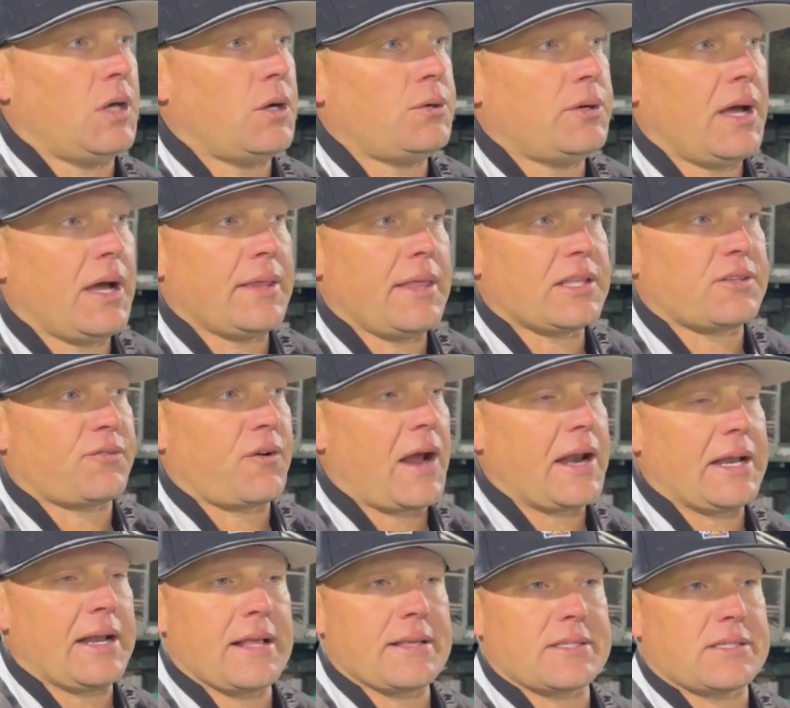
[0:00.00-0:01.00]
No doubt. That's
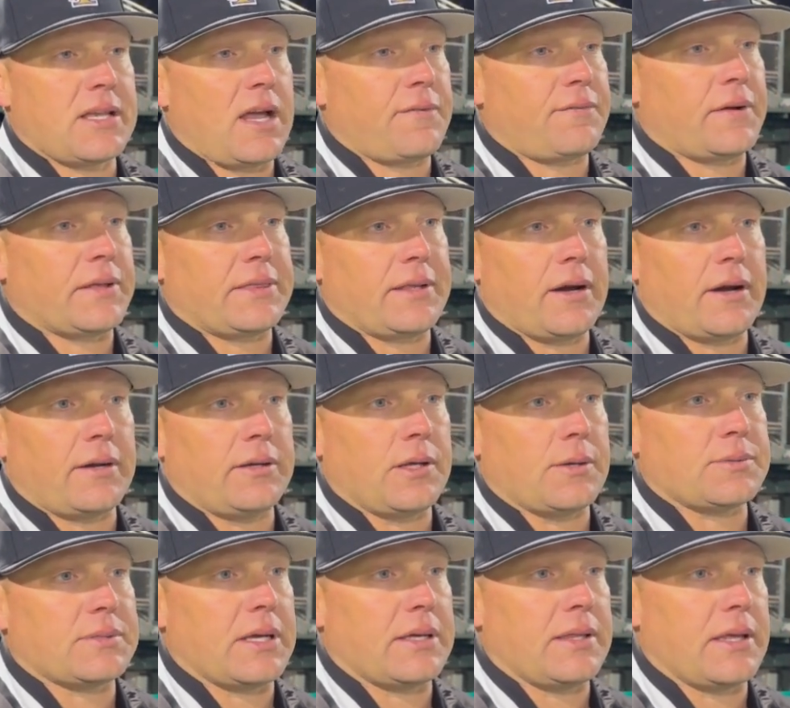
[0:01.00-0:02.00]
Friday night stuff right there. You
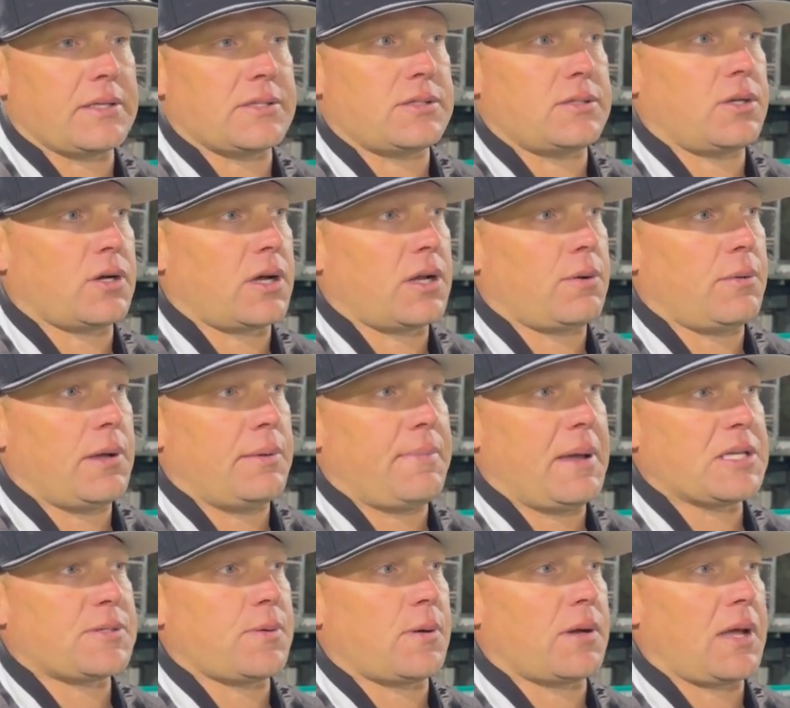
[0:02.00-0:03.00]
know, saying that's, you're going to win
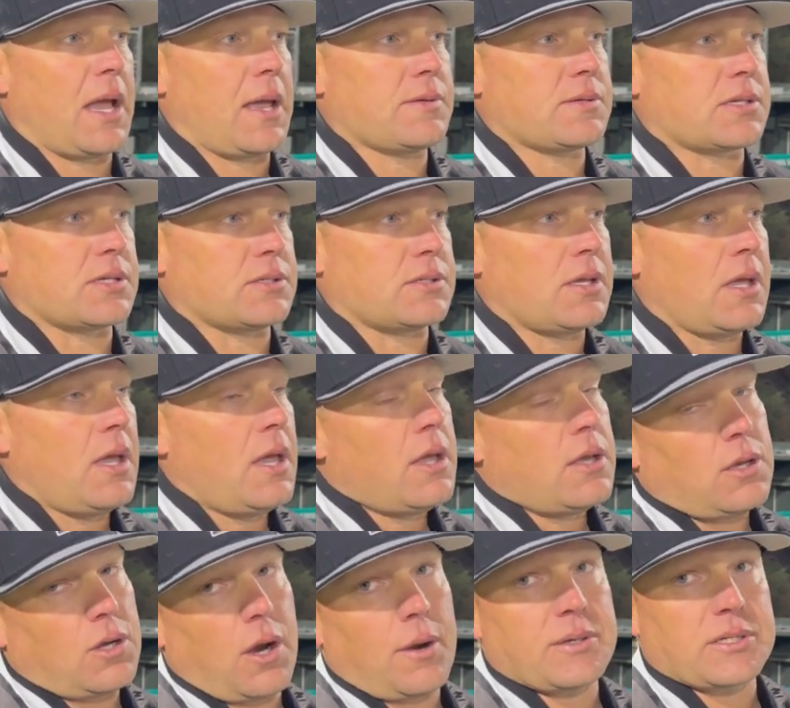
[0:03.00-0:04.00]
baseball games because
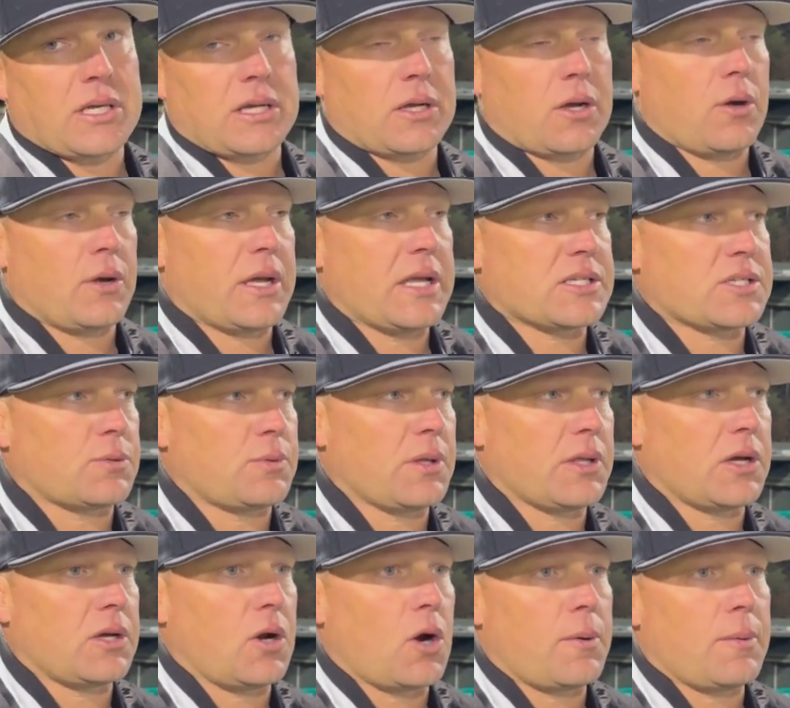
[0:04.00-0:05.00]
you're always going to go against a
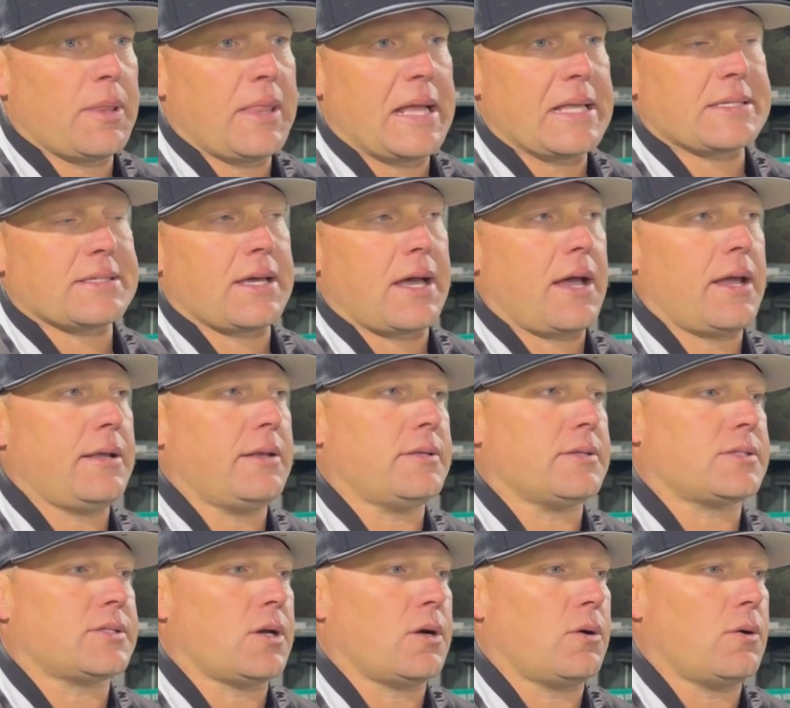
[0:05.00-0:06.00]
really good arm on that side.
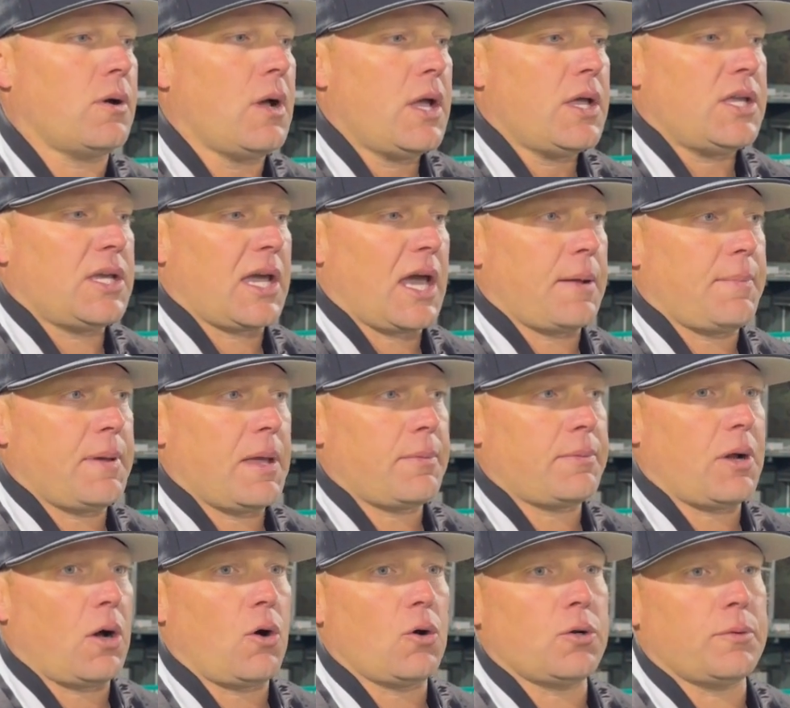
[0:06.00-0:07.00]
And so you got to be
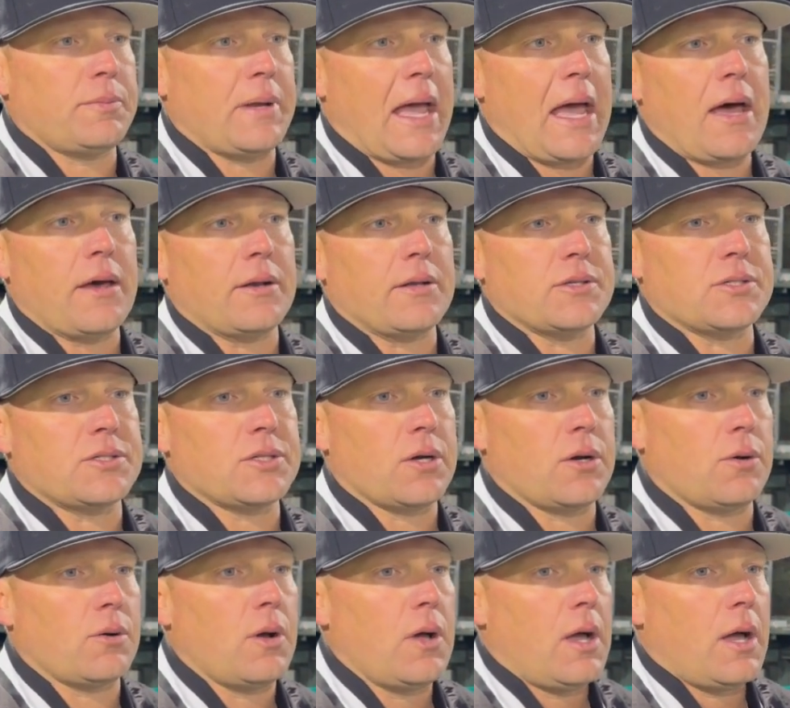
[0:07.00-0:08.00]
able to hold them down. And
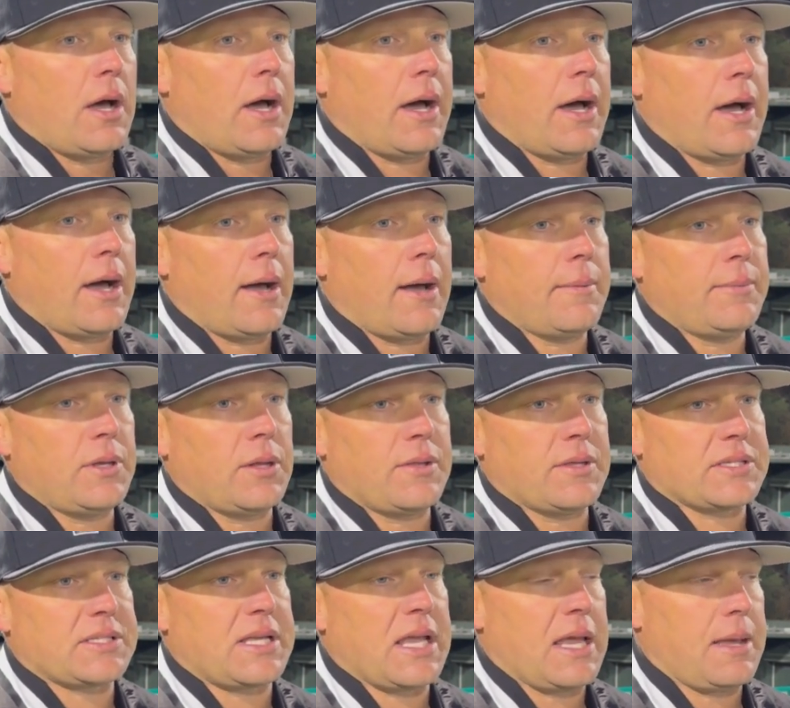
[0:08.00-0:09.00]
so, you know,
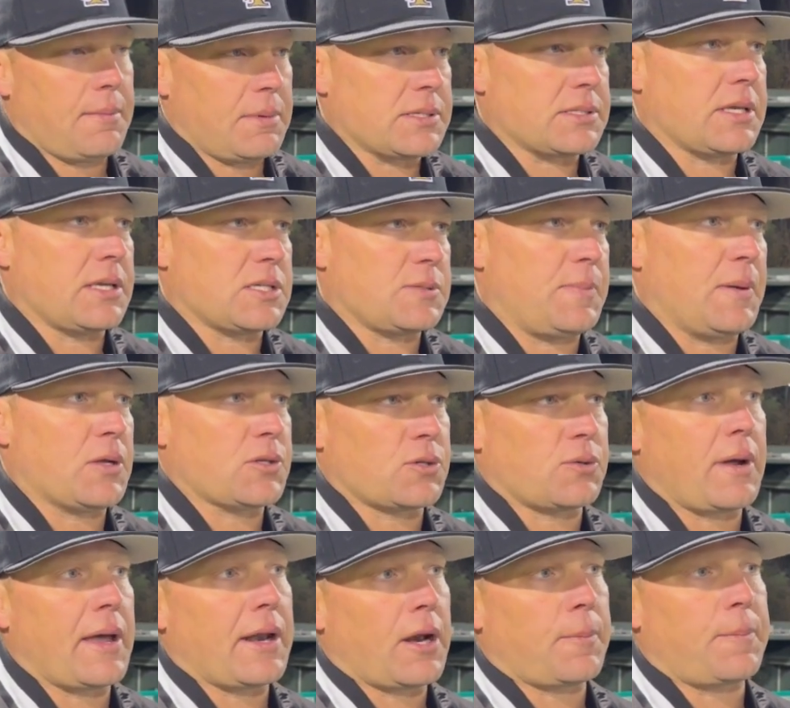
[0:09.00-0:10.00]
this team is built
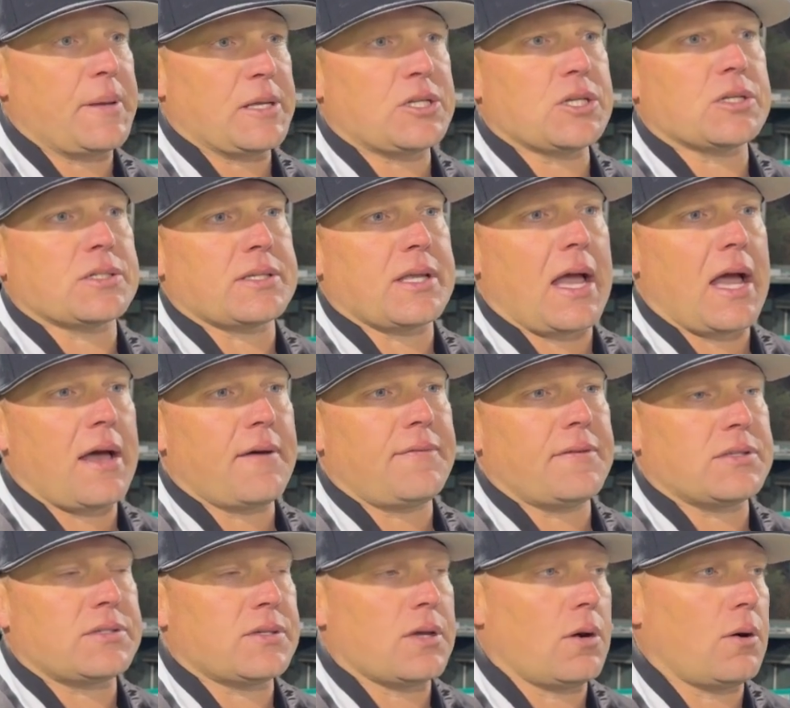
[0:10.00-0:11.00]
around our pitching staff.
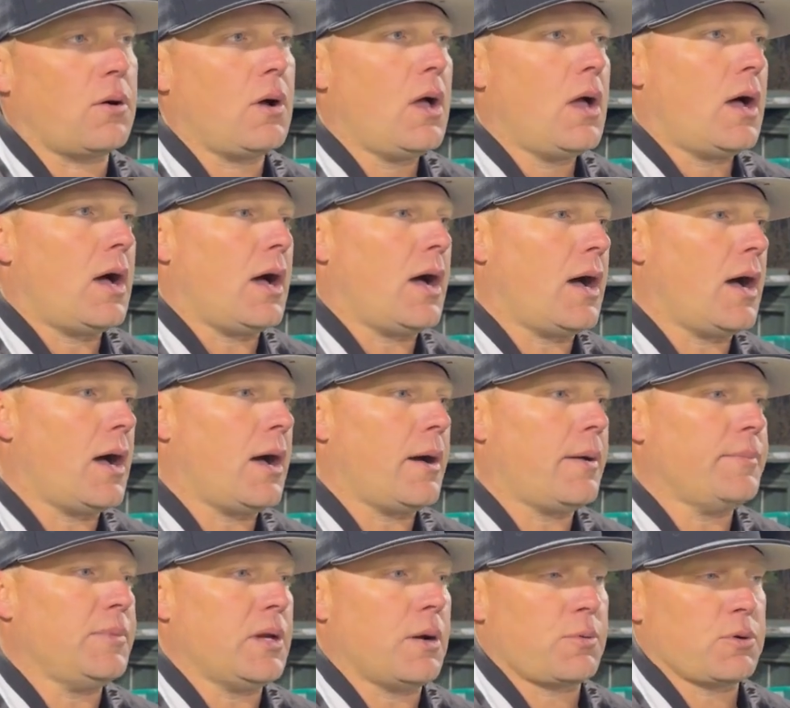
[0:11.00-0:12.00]
And so,
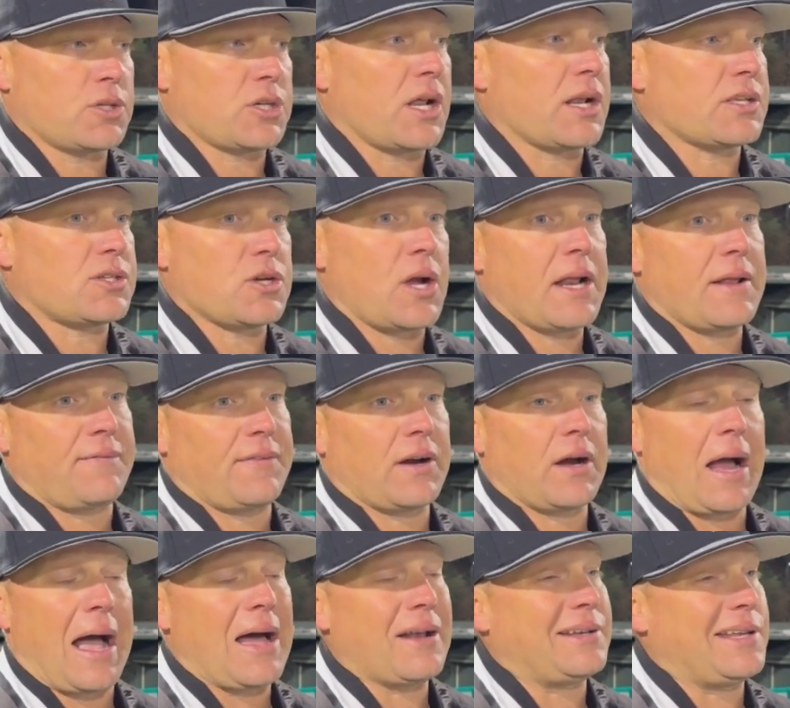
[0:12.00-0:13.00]
you know, we're just going to try to
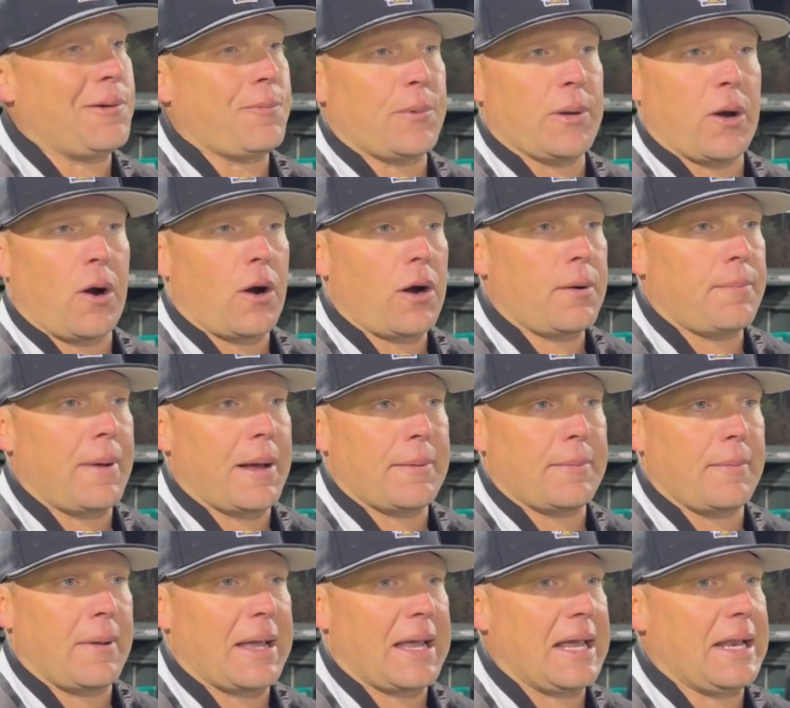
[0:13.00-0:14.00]
figure out how deep we are
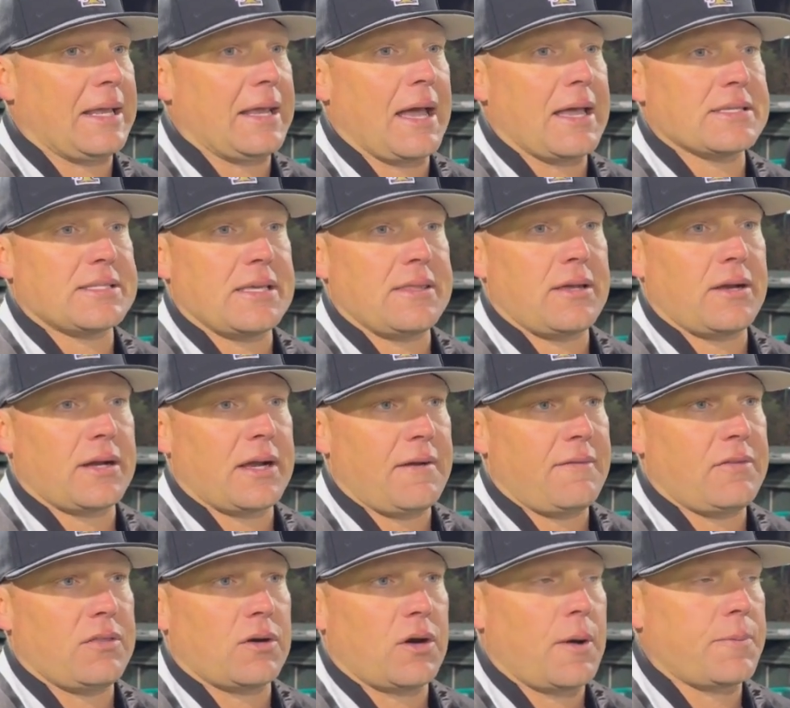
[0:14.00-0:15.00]
by getting guys in there and
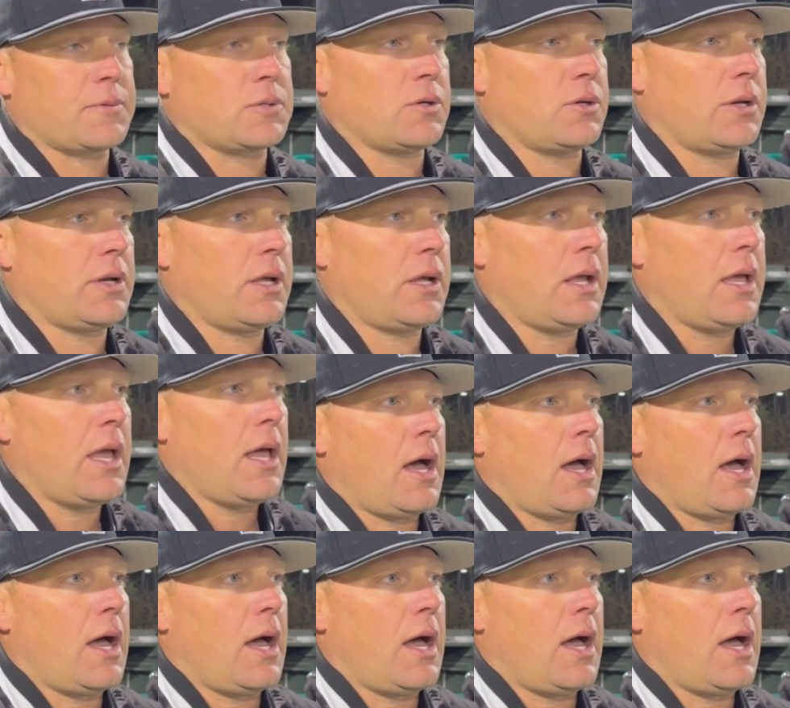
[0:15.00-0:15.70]
giving their opportunity.